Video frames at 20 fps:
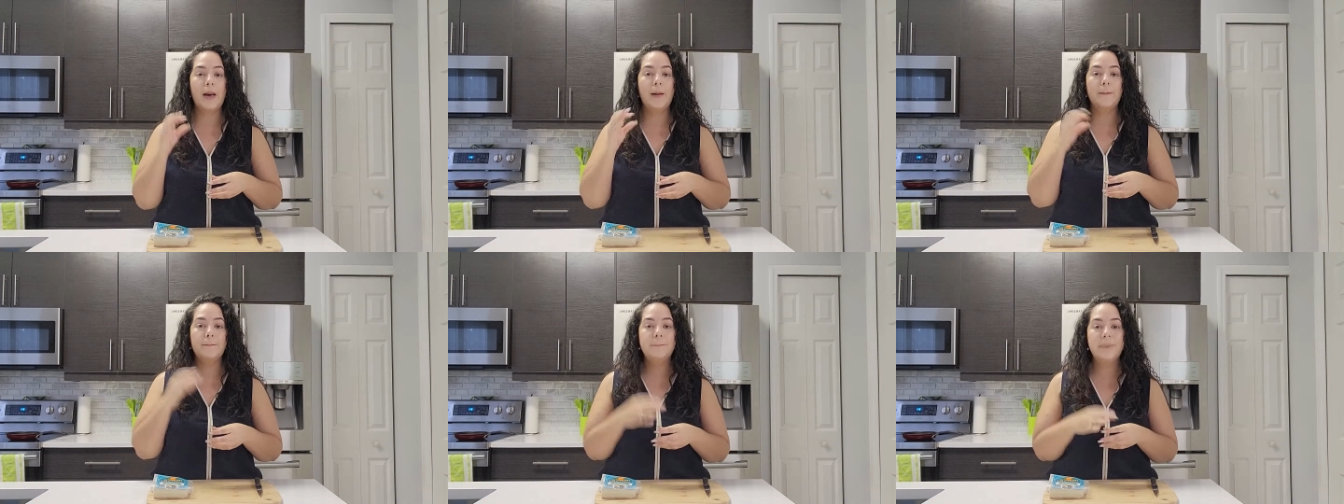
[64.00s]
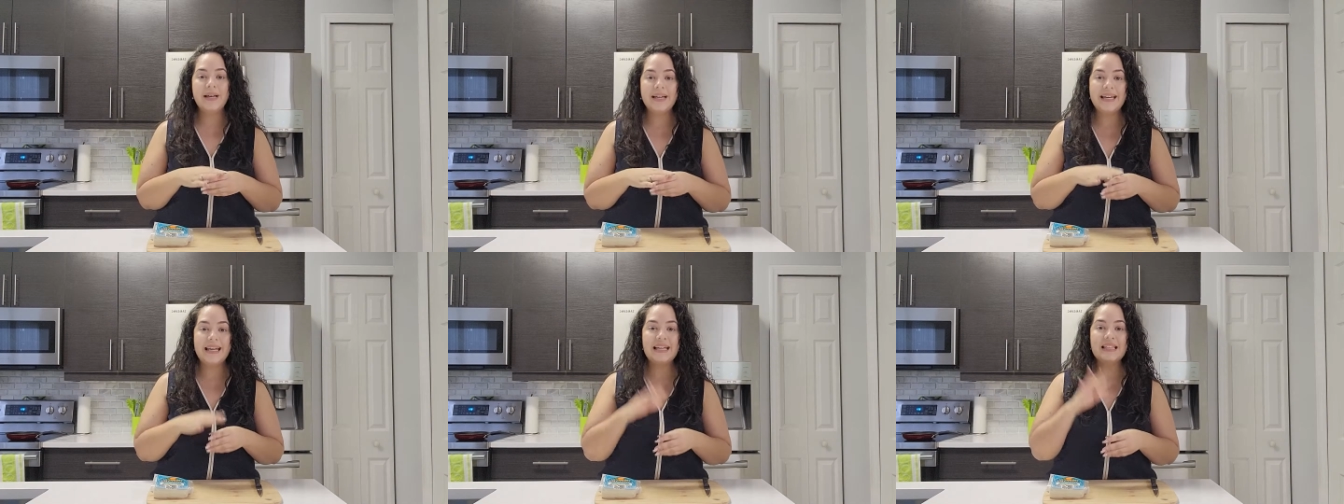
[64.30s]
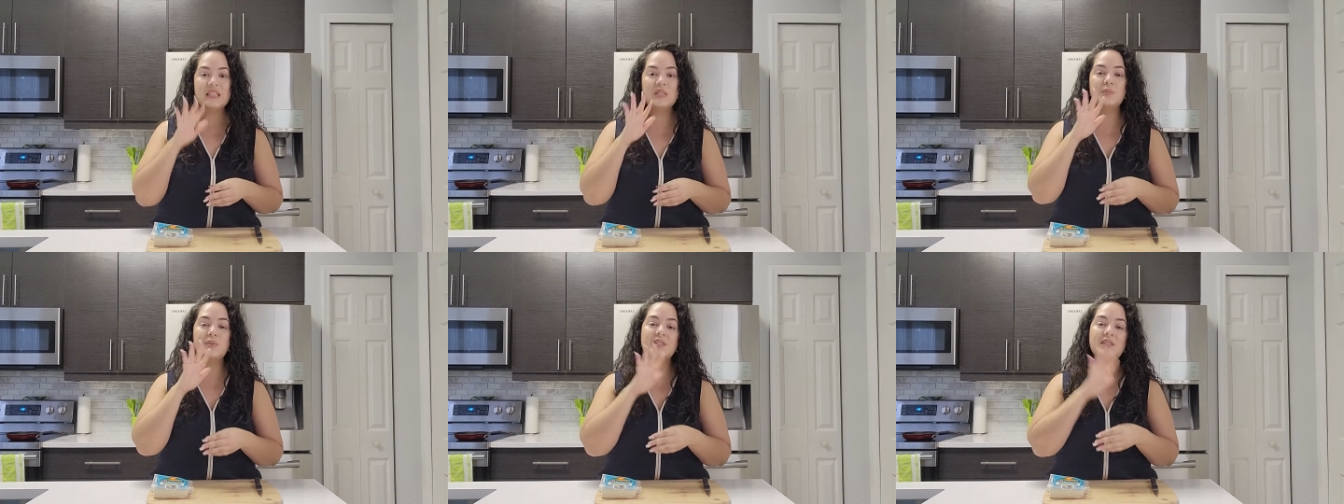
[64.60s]
but
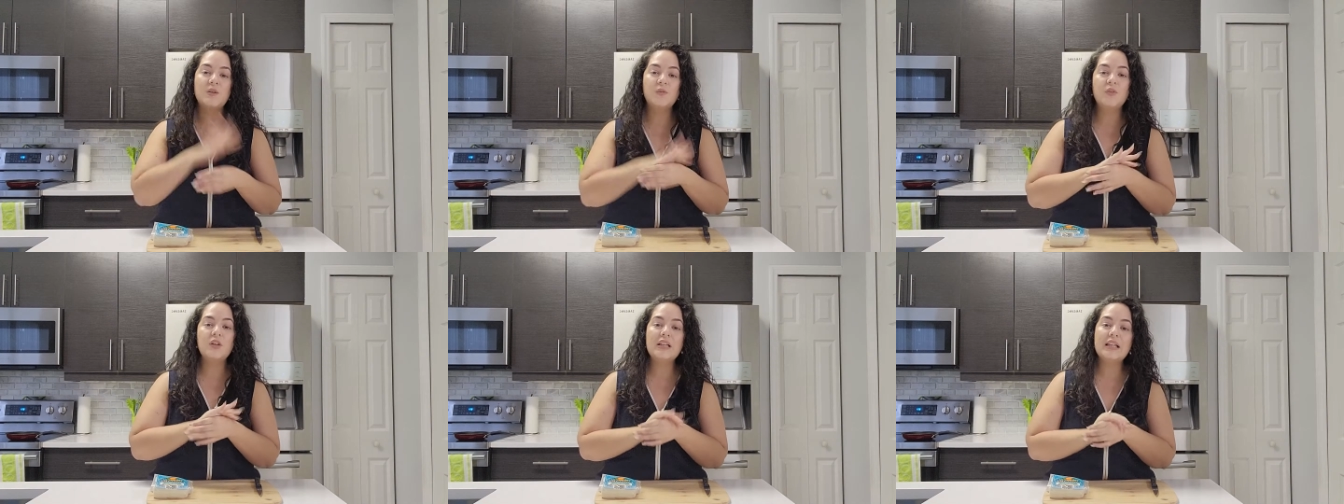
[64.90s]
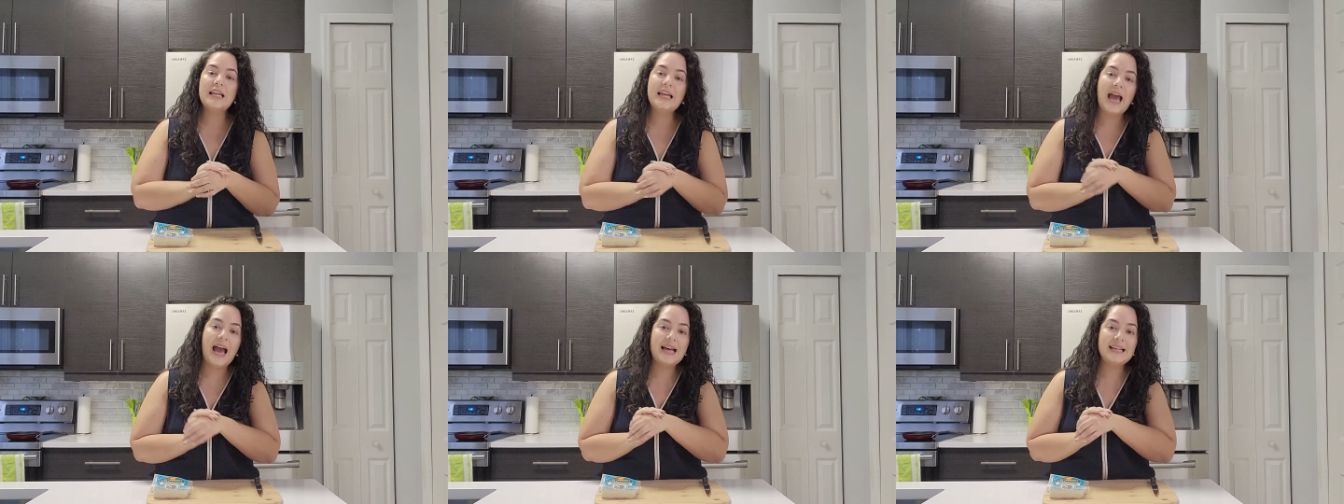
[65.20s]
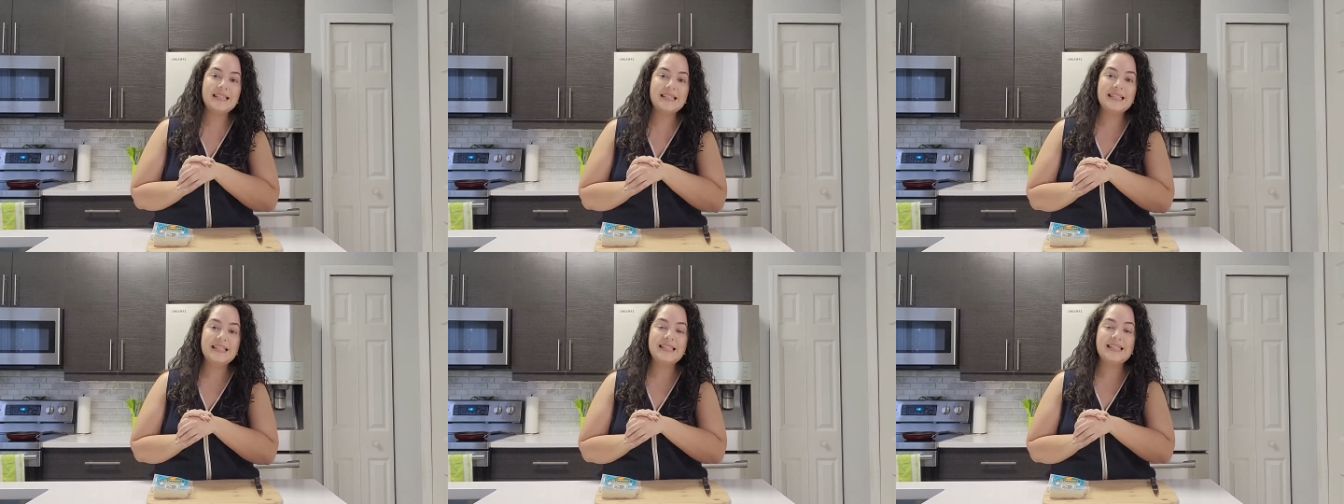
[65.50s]
it specifically
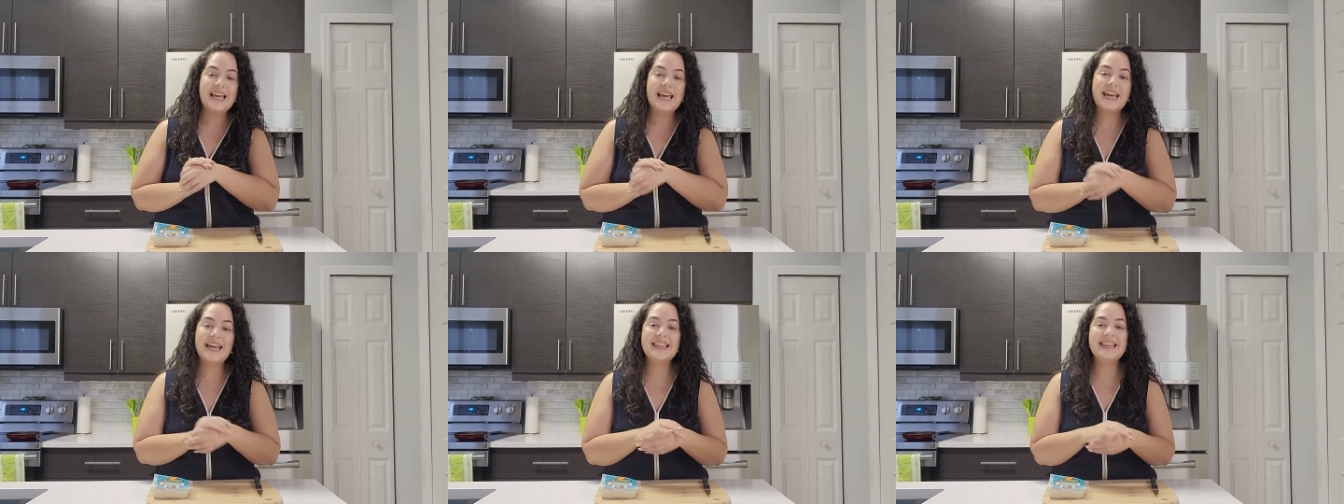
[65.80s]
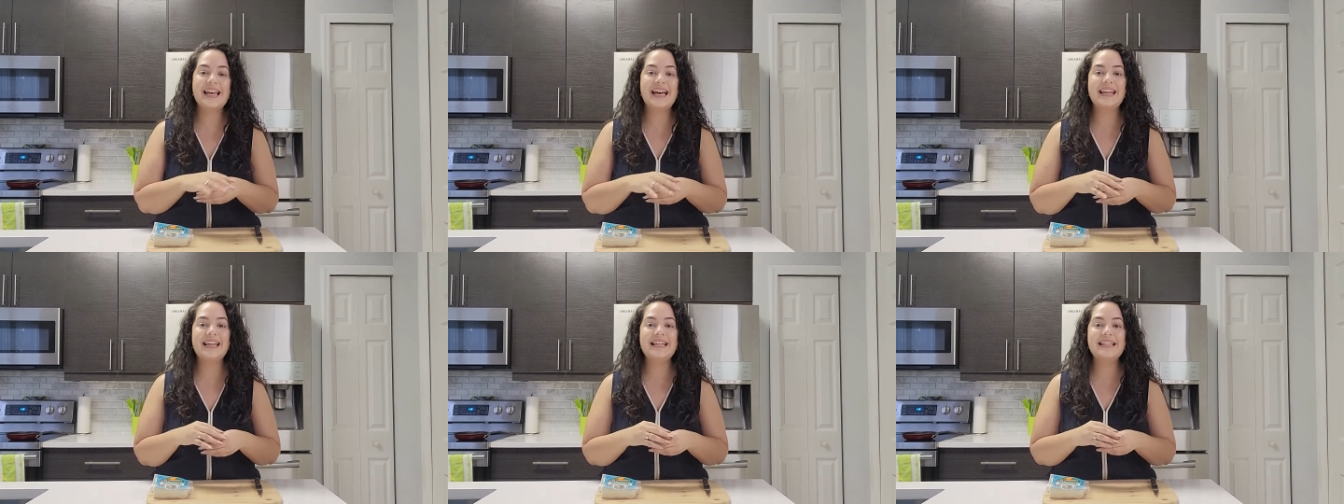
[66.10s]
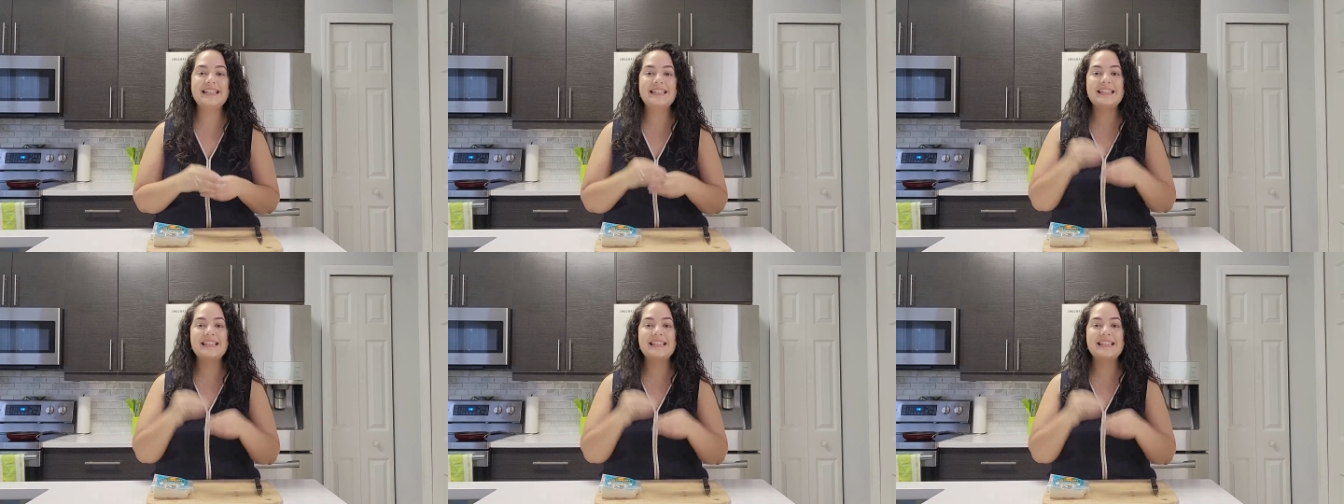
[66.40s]
has to say that it's